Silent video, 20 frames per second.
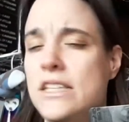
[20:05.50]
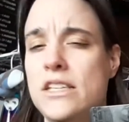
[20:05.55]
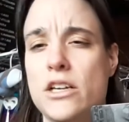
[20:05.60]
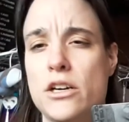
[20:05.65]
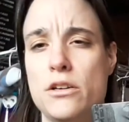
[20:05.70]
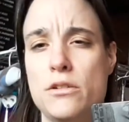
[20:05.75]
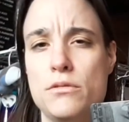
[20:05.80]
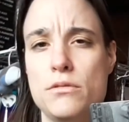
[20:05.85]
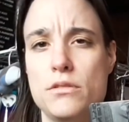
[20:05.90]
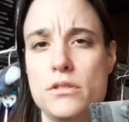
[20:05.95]

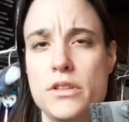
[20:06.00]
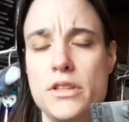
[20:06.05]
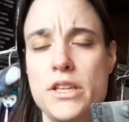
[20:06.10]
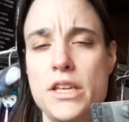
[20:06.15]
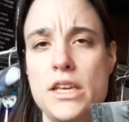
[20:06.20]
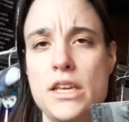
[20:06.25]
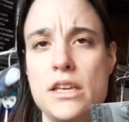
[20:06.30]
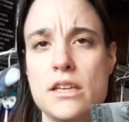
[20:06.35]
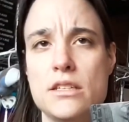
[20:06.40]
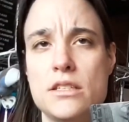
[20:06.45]
no,
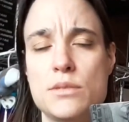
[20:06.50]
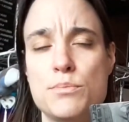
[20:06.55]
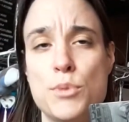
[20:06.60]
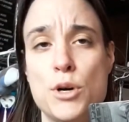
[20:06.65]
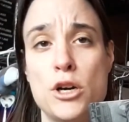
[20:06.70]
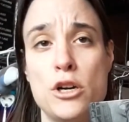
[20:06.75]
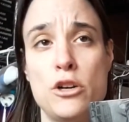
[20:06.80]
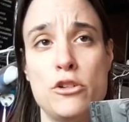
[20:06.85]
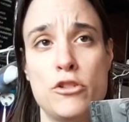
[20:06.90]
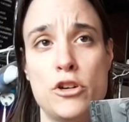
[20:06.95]
the
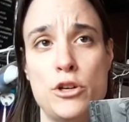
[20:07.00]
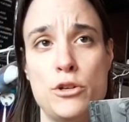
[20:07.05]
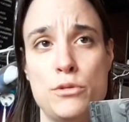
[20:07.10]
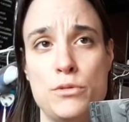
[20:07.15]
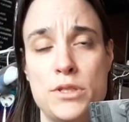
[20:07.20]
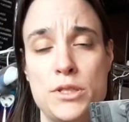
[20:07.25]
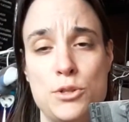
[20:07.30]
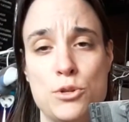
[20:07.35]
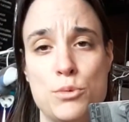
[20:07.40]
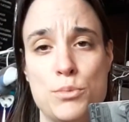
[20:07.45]
Spyro
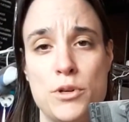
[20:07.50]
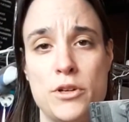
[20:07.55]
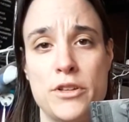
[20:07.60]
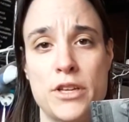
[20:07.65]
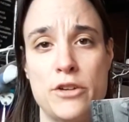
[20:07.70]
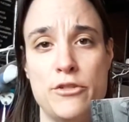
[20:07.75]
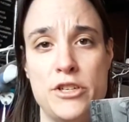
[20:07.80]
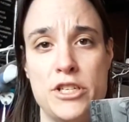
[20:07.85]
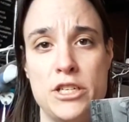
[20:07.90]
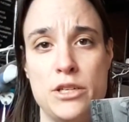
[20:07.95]
steelbook
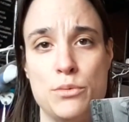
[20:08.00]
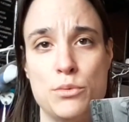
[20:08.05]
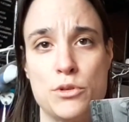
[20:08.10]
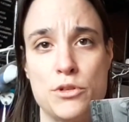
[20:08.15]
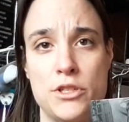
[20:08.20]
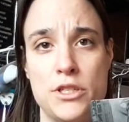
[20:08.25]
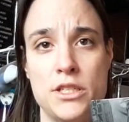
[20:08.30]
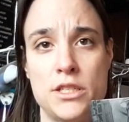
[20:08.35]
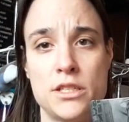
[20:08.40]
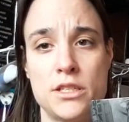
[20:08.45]
that I originally
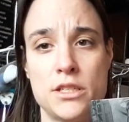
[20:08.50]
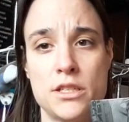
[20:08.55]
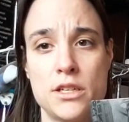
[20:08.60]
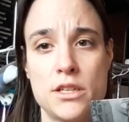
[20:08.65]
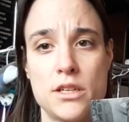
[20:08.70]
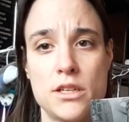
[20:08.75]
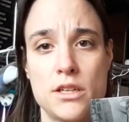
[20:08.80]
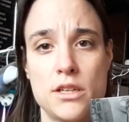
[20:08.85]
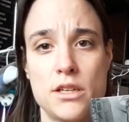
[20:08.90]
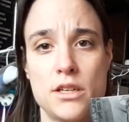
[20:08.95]
wanted.
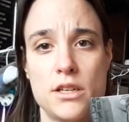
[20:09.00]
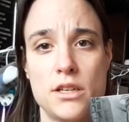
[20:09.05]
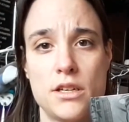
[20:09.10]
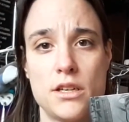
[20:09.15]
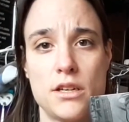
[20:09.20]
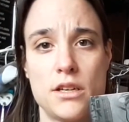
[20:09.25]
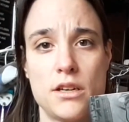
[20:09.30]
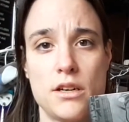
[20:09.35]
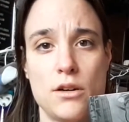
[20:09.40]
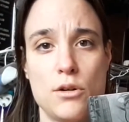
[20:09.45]

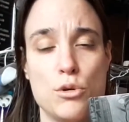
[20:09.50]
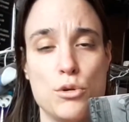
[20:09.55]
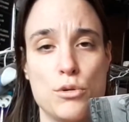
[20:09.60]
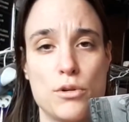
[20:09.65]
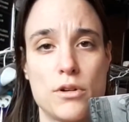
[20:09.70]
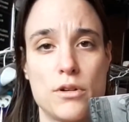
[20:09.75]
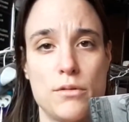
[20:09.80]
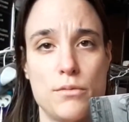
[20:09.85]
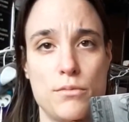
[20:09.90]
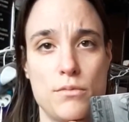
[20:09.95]
Well,
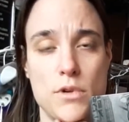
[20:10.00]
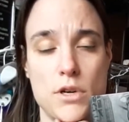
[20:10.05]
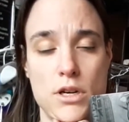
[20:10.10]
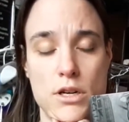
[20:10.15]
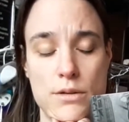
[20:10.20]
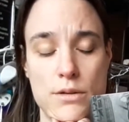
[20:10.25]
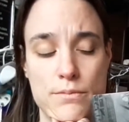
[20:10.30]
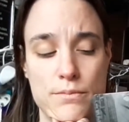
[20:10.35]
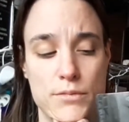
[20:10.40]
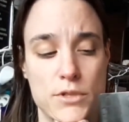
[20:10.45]

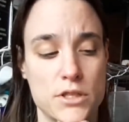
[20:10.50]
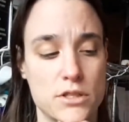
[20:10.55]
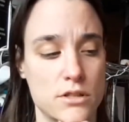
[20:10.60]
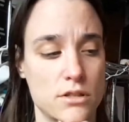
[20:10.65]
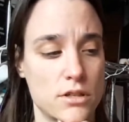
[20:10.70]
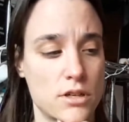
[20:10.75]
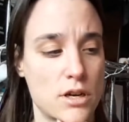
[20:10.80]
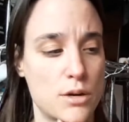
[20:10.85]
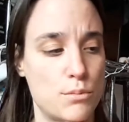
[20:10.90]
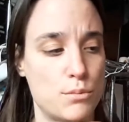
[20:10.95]

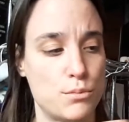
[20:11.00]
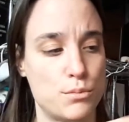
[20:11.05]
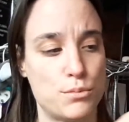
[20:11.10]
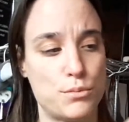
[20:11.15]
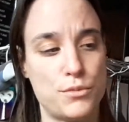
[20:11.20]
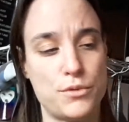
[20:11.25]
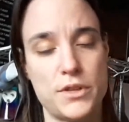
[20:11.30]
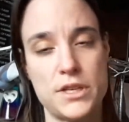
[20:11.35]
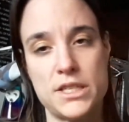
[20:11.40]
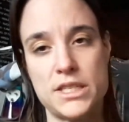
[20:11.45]
doesn't come
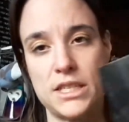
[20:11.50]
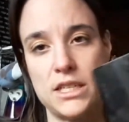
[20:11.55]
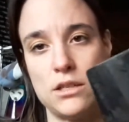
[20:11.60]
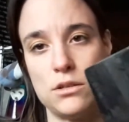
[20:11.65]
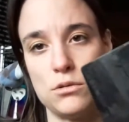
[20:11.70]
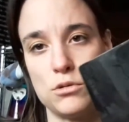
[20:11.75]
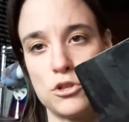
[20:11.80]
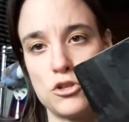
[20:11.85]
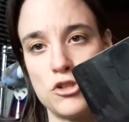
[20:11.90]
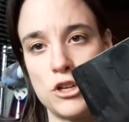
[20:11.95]
this
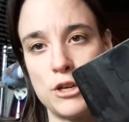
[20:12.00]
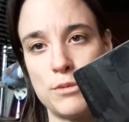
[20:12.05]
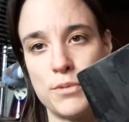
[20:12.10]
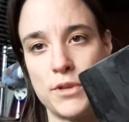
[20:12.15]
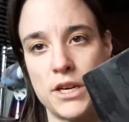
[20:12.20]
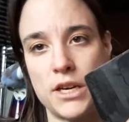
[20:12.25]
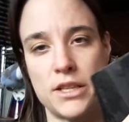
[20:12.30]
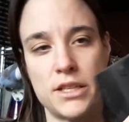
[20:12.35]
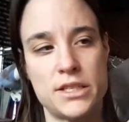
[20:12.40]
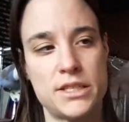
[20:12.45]
little strip
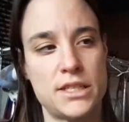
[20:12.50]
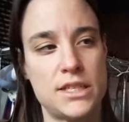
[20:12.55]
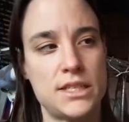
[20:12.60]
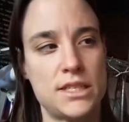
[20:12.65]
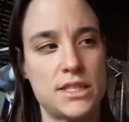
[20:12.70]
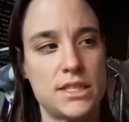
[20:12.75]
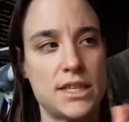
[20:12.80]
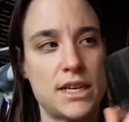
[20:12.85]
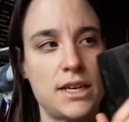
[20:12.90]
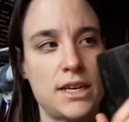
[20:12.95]
there that says
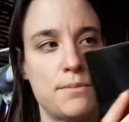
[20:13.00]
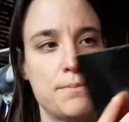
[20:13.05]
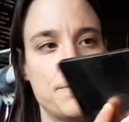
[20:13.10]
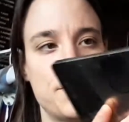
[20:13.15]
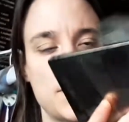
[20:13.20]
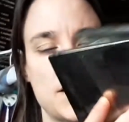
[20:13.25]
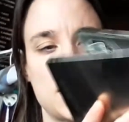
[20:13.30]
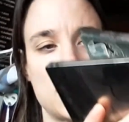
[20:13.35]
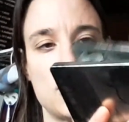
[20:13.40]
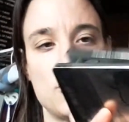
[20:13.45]
its name,
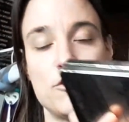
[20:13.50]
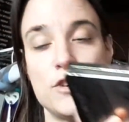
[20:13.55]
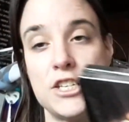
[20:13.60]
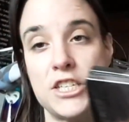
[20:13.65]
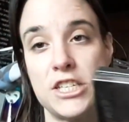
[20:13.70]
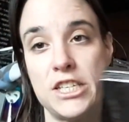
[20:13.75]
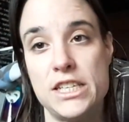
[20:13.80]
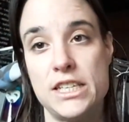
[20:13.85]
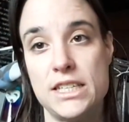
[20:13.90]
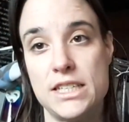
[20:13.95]
and I
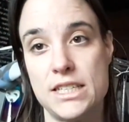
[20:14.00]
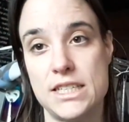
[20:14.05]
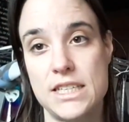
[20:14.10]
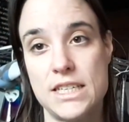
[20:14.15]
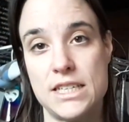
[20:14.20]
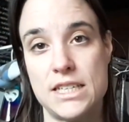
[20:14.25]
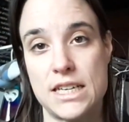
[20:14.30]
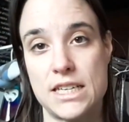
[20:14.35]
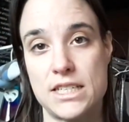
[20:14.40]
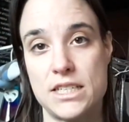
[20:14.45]
originally
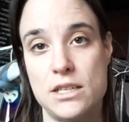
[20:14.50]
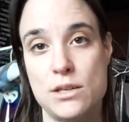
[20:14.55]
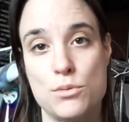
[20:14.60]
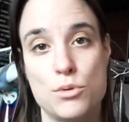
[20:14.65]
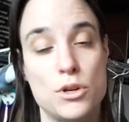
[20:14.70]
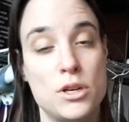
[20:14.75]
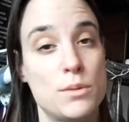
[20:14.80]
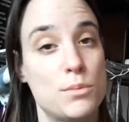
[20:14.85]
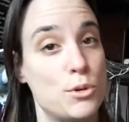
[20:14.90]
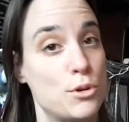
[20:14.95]
did actually
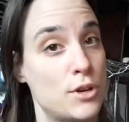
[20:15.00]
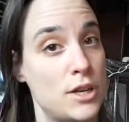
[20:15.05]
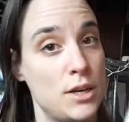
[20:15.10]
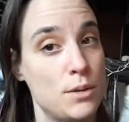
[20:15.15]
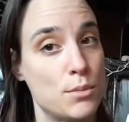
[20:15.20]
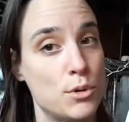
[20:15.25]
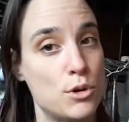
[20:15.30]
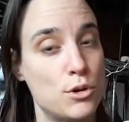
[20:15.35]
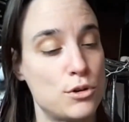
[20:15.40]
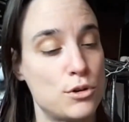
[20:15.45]
want it, but not
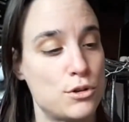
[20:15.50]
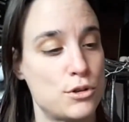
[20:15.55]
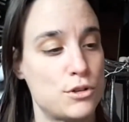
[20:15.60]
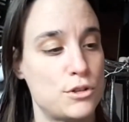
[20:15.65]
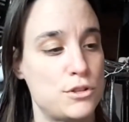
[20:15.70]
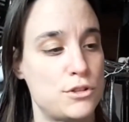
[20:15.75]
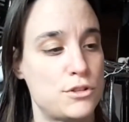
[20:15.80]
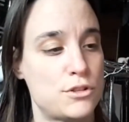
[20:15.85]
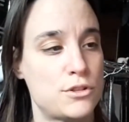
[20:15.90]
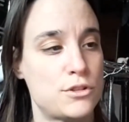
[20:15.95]
anymore,
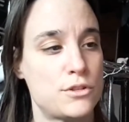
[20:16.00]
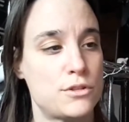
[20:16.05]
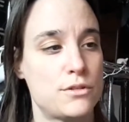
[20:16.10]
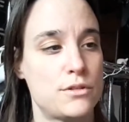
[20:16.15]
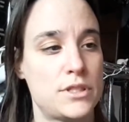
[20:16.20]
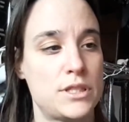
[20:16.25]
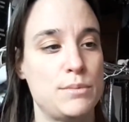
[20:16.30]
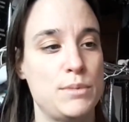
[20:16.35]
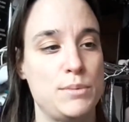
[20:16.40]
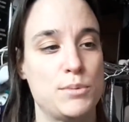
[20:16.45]

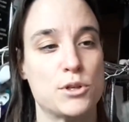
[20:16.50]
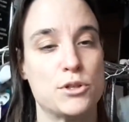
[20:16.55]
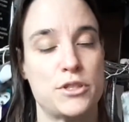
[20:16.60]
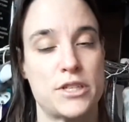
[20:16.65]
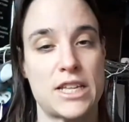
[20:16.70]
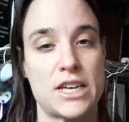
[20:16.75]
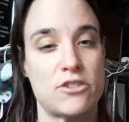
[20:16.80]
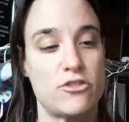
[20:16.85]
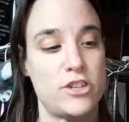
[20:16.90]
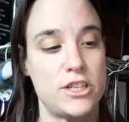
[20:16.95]
simply because
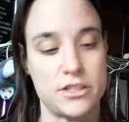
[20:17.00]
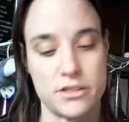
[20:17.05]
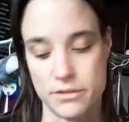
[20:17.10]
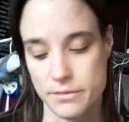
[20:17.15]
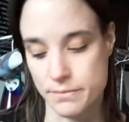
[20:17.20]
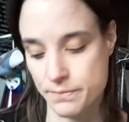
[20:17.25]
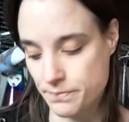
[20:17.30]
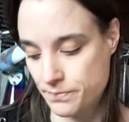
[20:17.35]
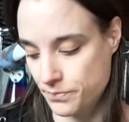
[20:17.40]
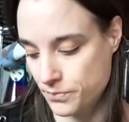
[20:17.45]
of that
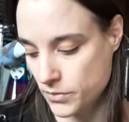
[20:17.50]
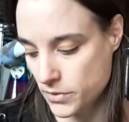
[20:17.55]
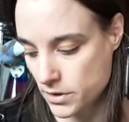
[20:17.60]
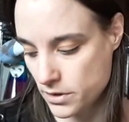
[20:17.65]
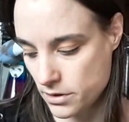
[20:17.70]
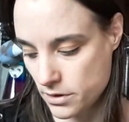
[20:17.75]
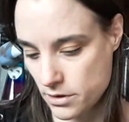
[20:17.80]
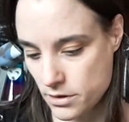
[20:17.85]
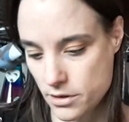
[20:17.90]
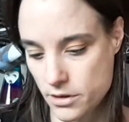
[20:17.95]
reason.
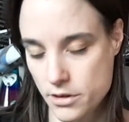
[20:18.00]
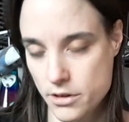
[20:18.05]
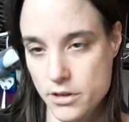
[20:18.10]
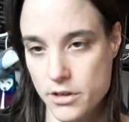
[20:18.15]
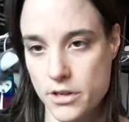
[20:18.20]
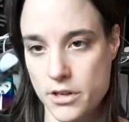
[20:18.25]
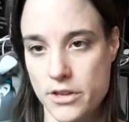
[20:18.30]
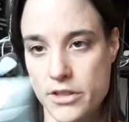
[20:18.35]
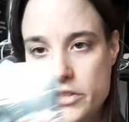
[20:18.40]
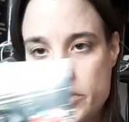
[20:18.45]

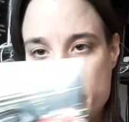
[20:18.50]
The